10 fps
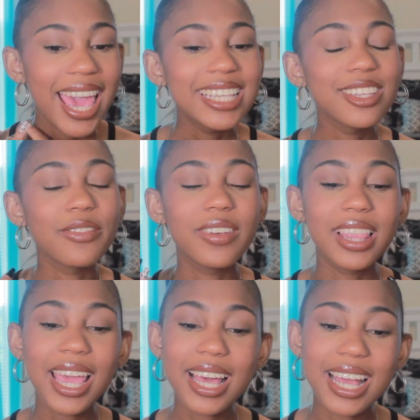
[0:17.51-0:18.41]
So if you
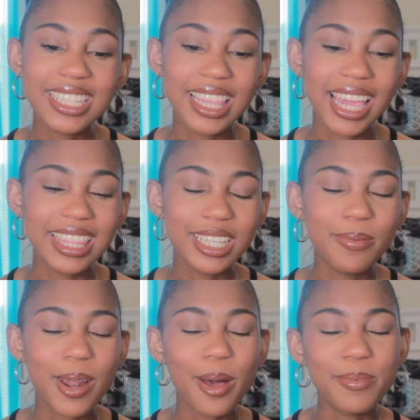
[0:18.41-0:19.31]
like content like
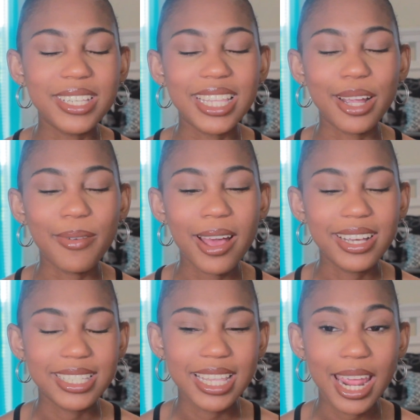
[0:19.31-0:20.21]
this one, I hope you stick around
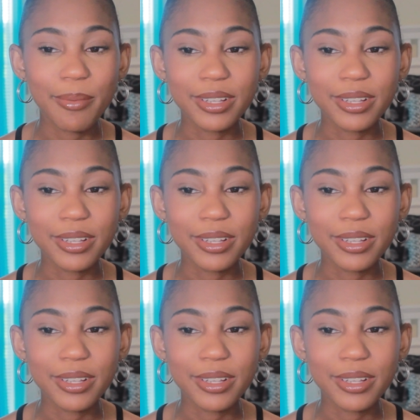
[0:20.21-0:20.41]
because today